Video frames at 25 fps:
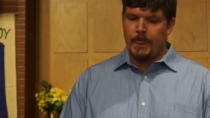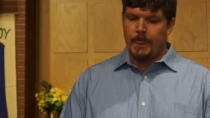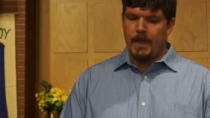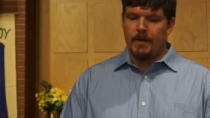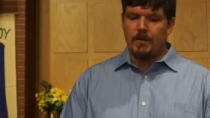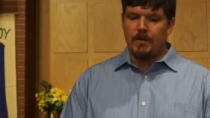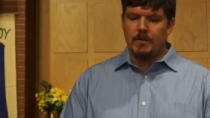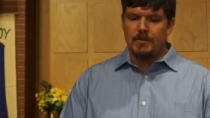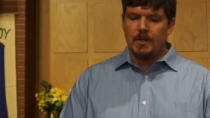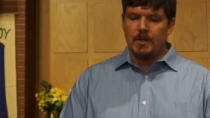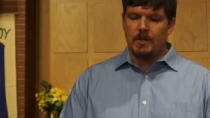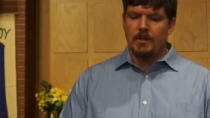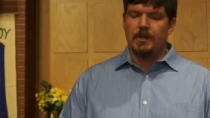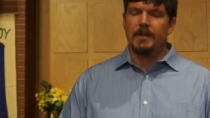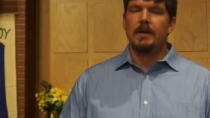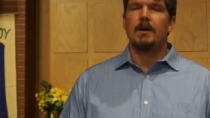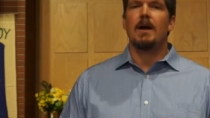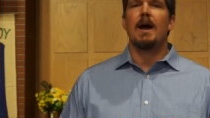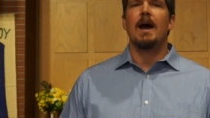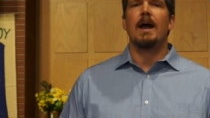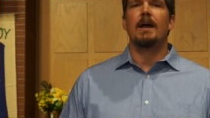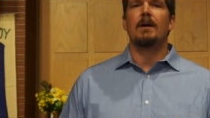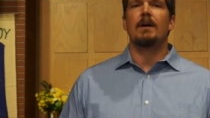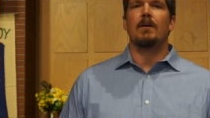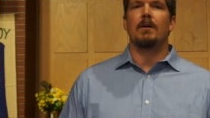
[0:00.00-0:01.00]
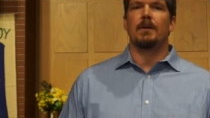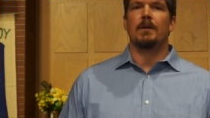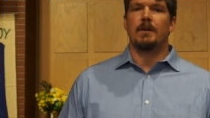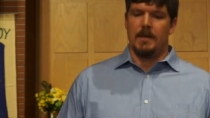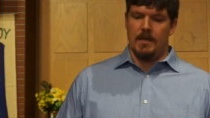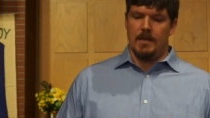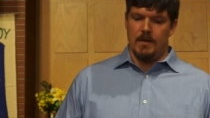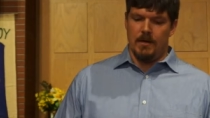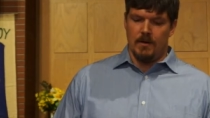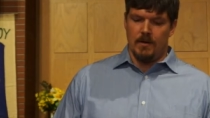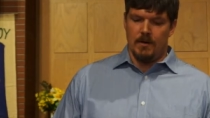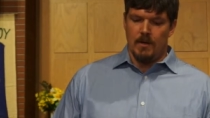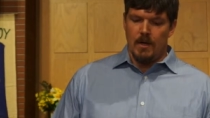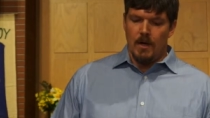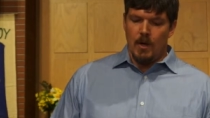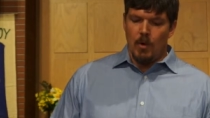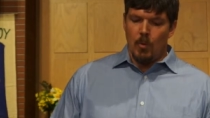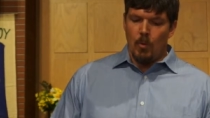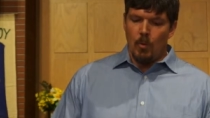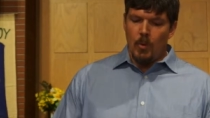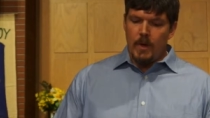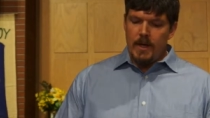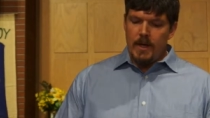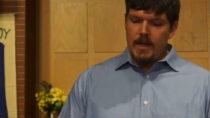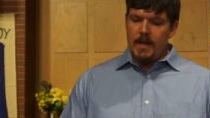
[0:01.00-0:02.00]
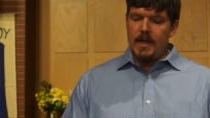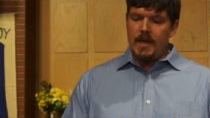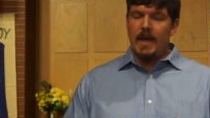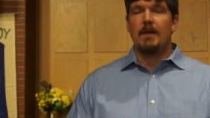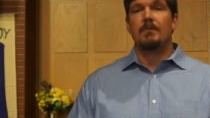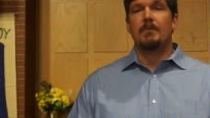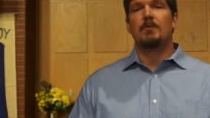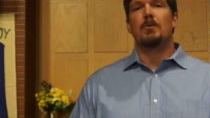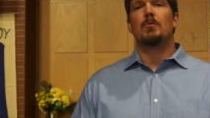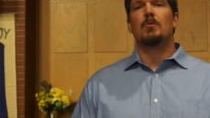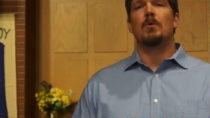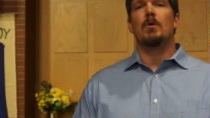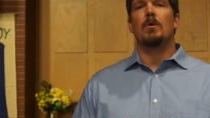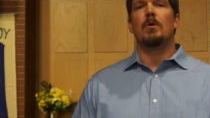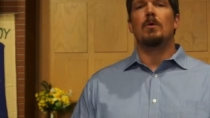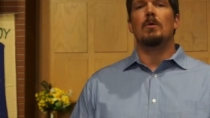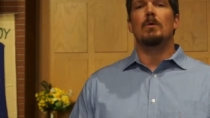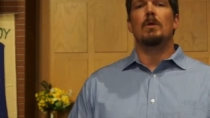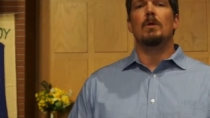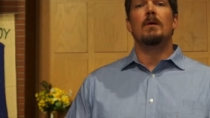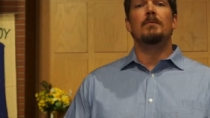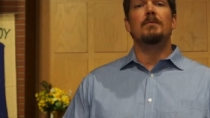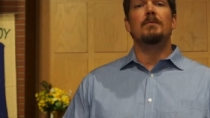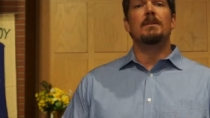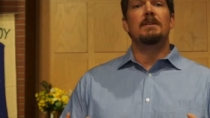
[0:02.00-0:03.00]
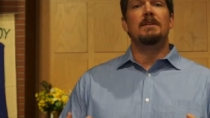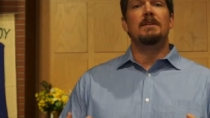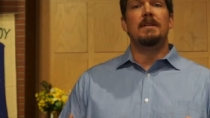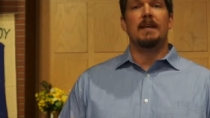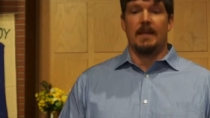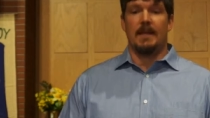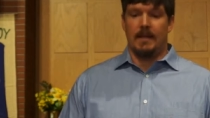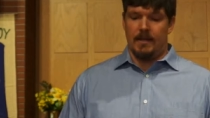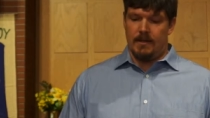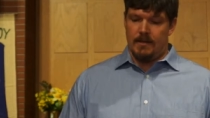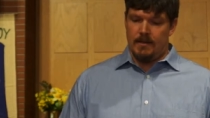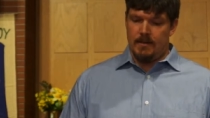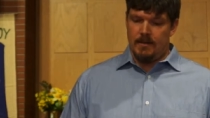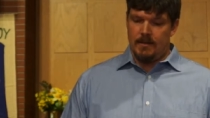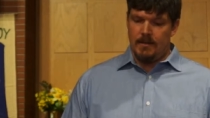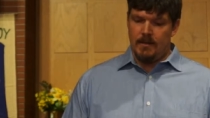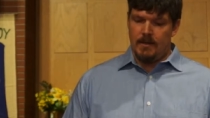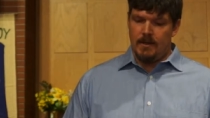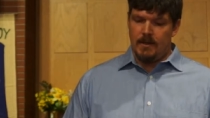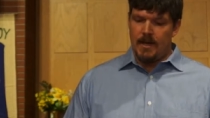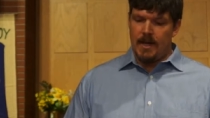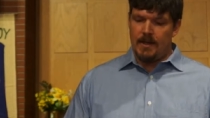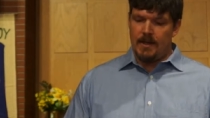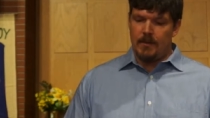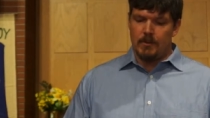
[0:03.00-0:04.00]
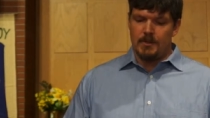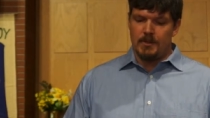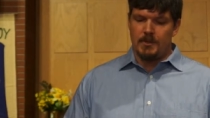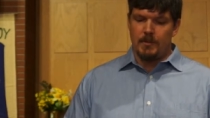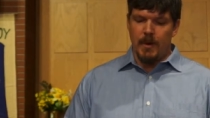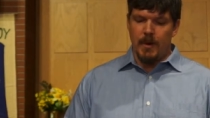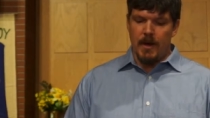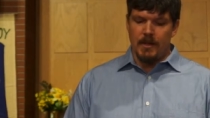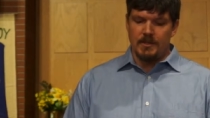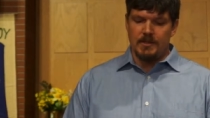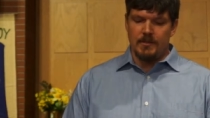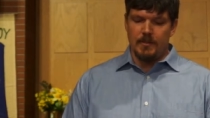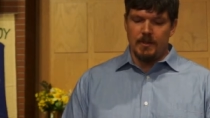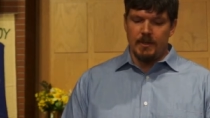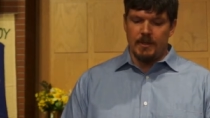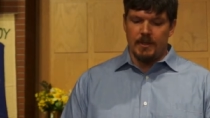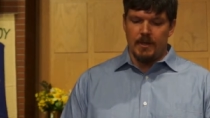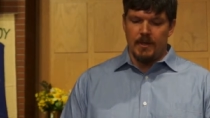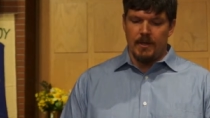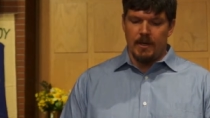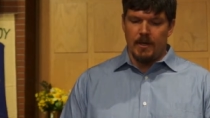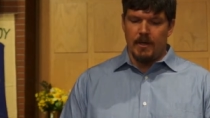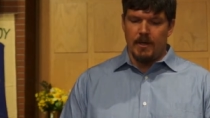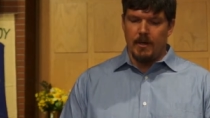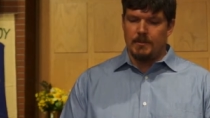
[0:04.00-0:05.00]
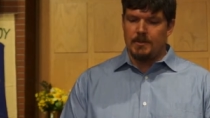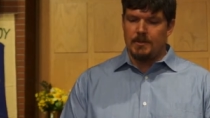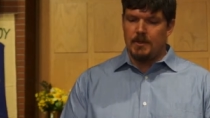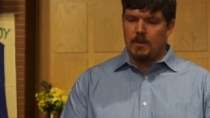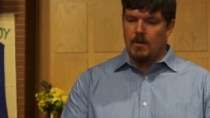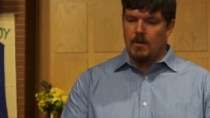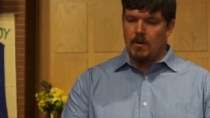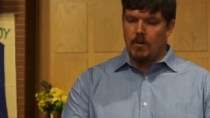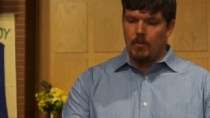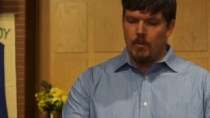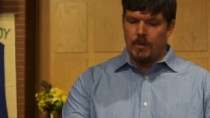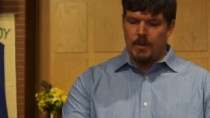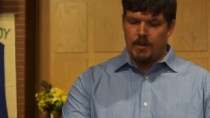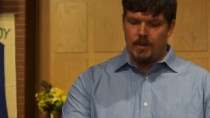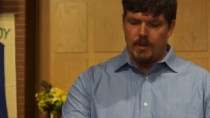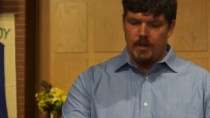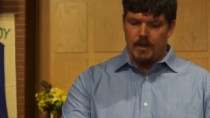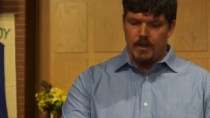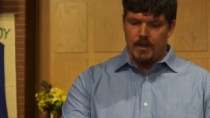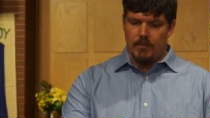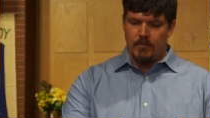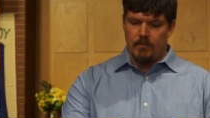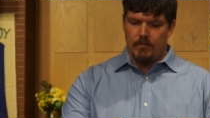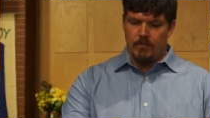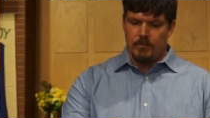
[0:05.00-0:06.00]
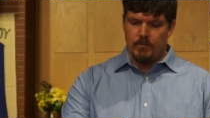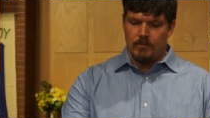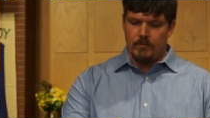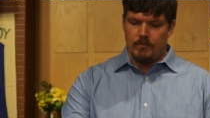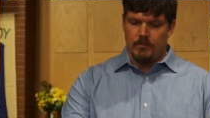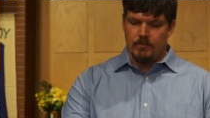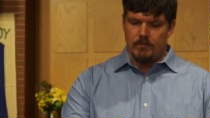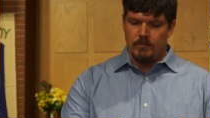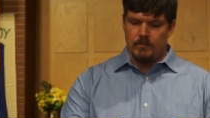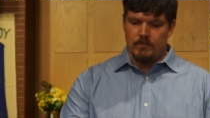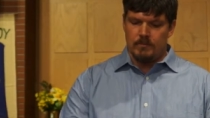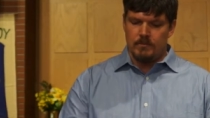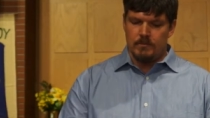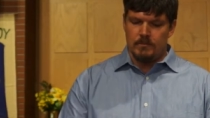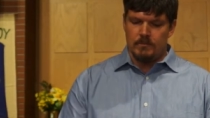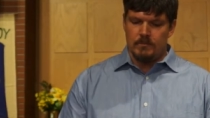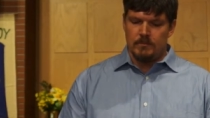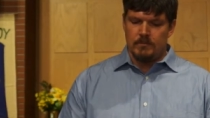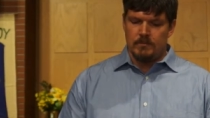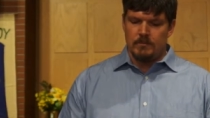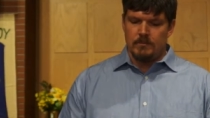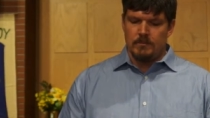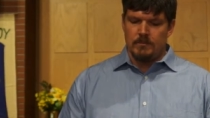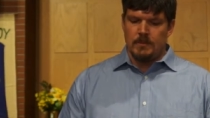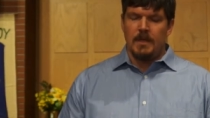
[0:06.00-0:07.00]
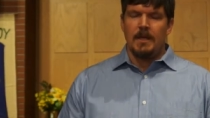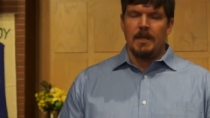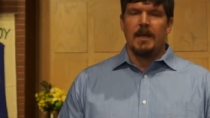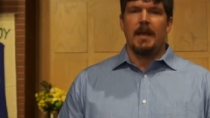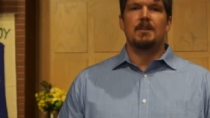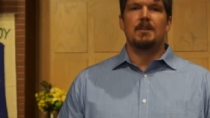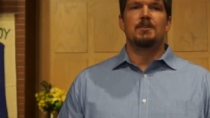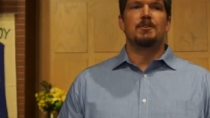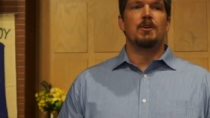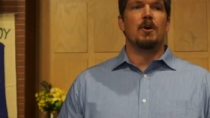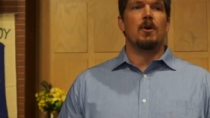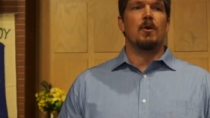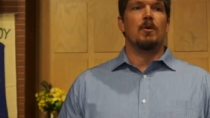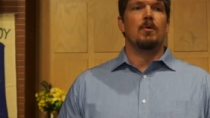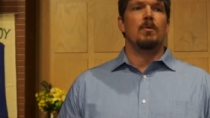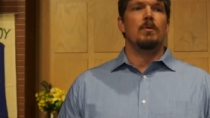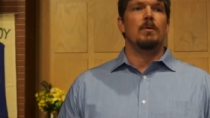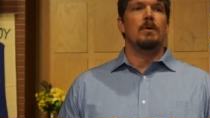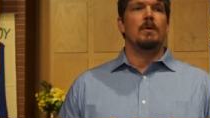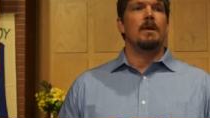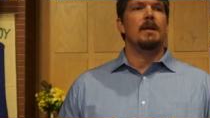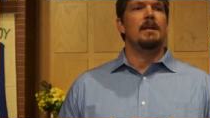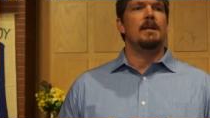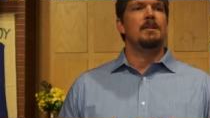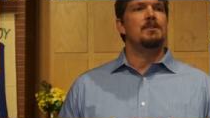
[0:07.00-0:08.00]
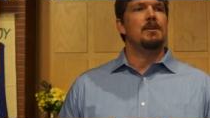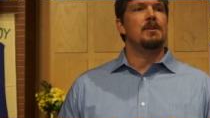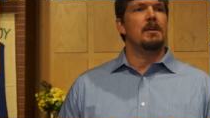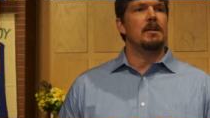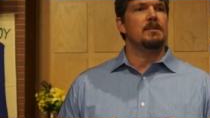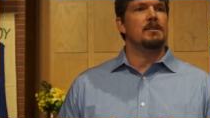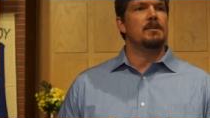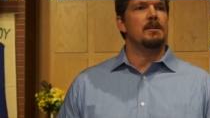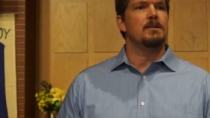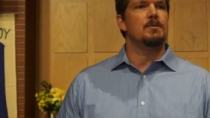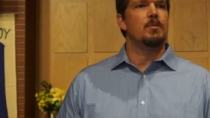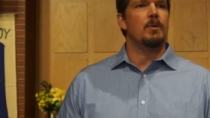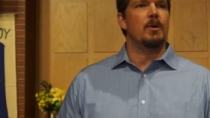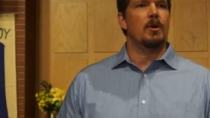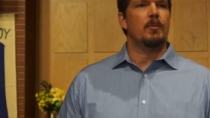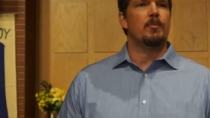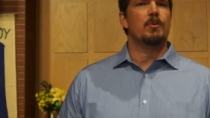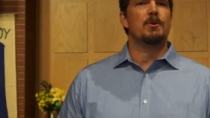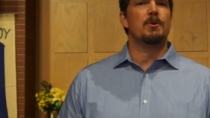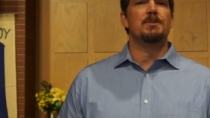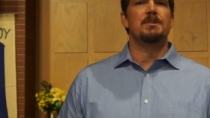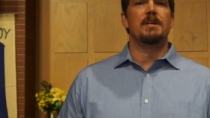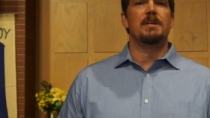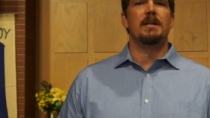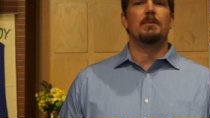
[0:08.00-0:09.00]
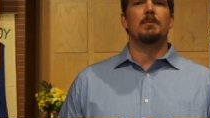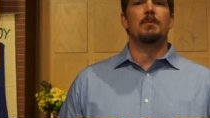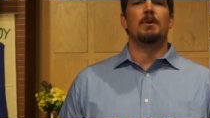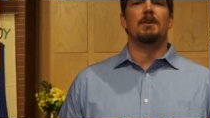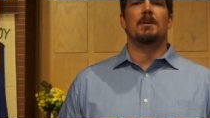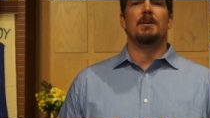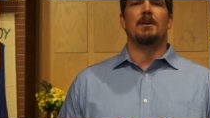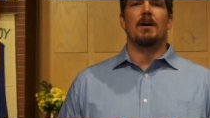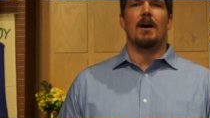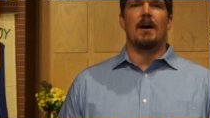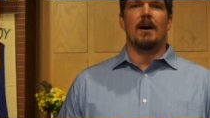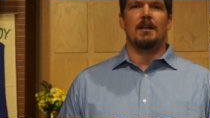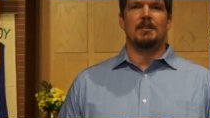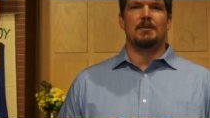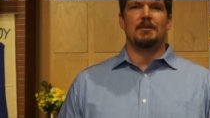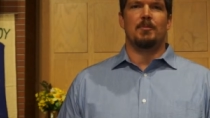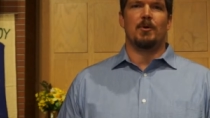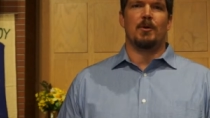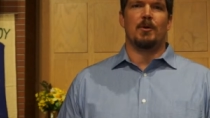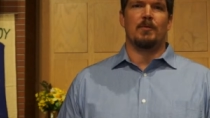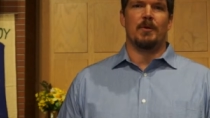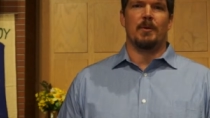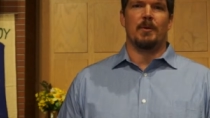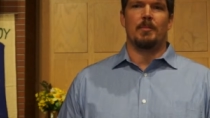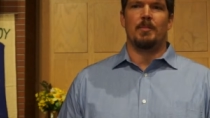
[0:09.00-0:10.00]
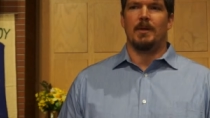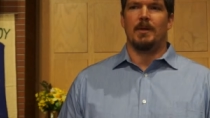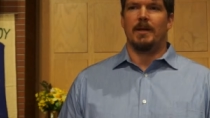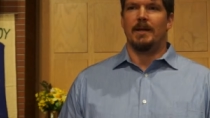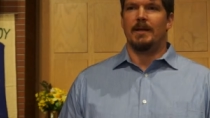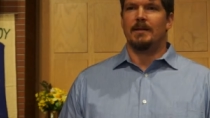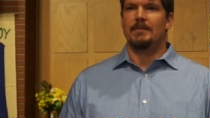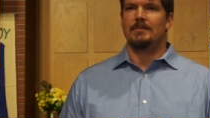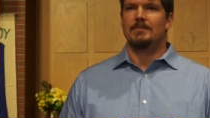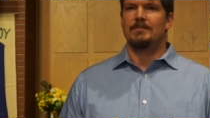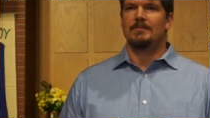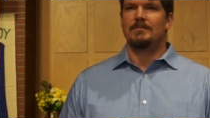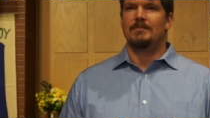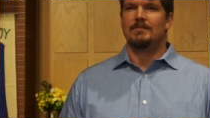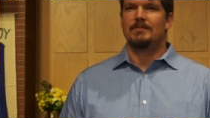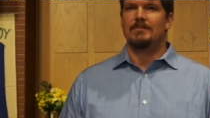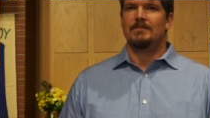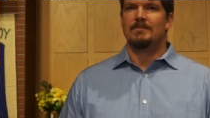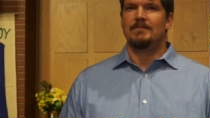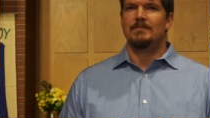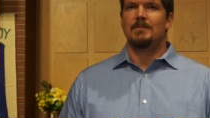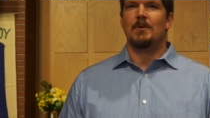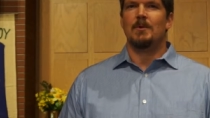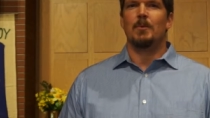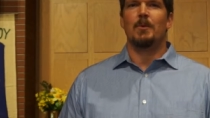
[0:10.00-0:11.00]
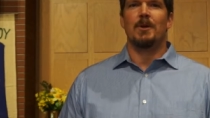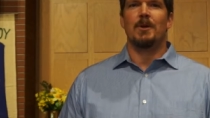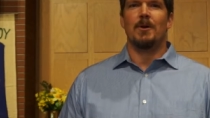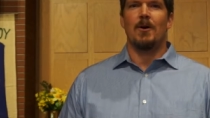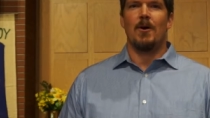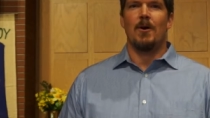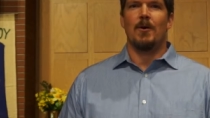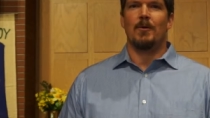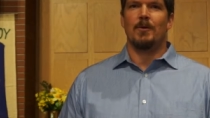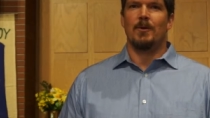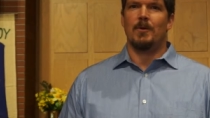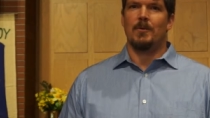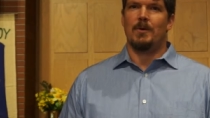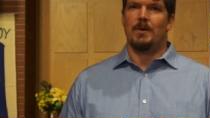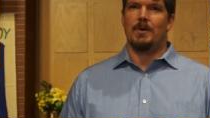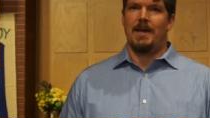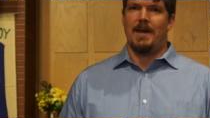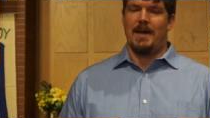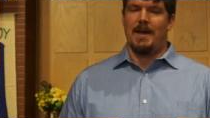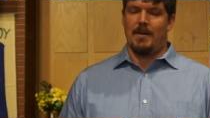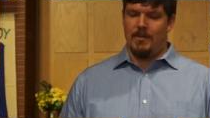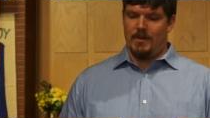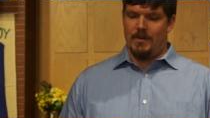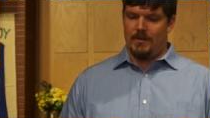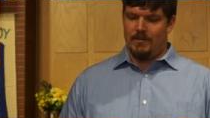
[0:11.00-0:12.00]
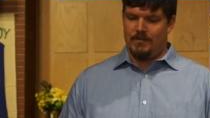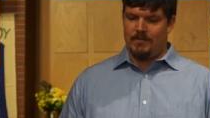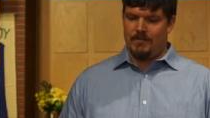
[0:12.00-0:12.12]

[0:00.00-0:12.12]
And there's a clear hierarchy here. We have the role of the tenant and the responsibility that comes along with that. And so, in Genesis, we are presented with God's perfect plan. But we all know what happened.